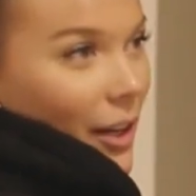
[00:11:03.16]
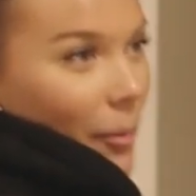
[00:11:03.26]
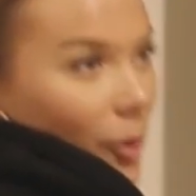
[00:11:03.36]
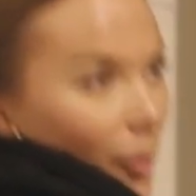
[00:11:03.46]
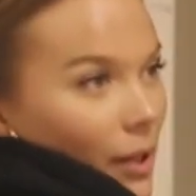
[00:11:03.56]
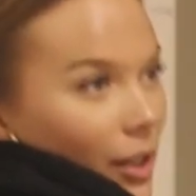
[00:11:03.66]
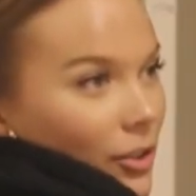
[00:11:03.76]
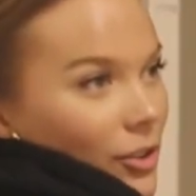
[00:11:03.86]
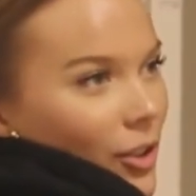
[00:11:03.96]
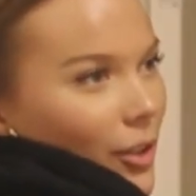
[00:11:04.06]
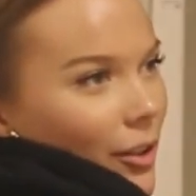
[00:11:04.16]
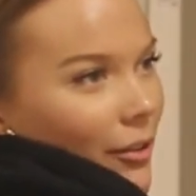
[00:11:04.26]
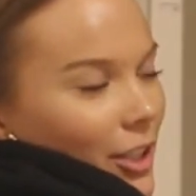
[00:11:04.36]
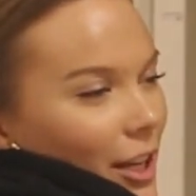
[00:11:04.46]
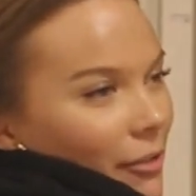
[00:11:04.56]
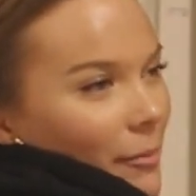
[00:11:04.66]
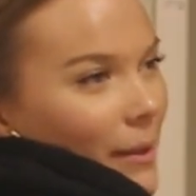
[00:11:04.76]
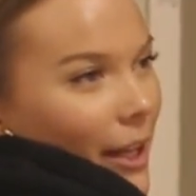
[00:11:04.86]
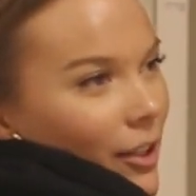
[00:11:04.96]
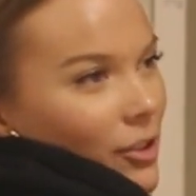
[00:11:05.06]
make the quality of the time you spend with
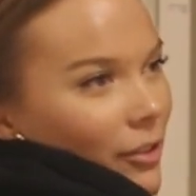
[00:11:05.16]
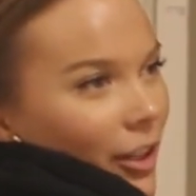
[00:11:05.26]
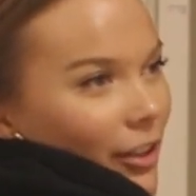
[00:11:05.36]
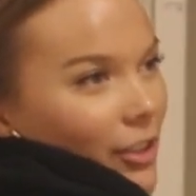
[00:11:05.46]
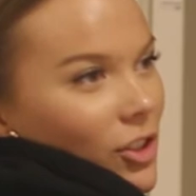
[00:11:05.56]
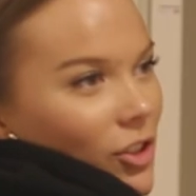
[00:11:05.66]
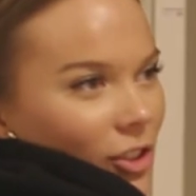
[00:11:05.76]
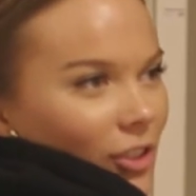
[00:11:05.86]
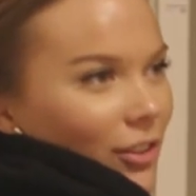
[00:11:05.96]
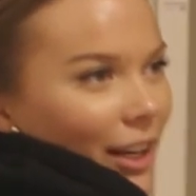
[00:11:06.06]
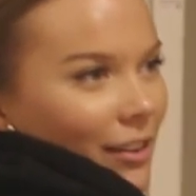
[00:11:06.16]
them much more valuable,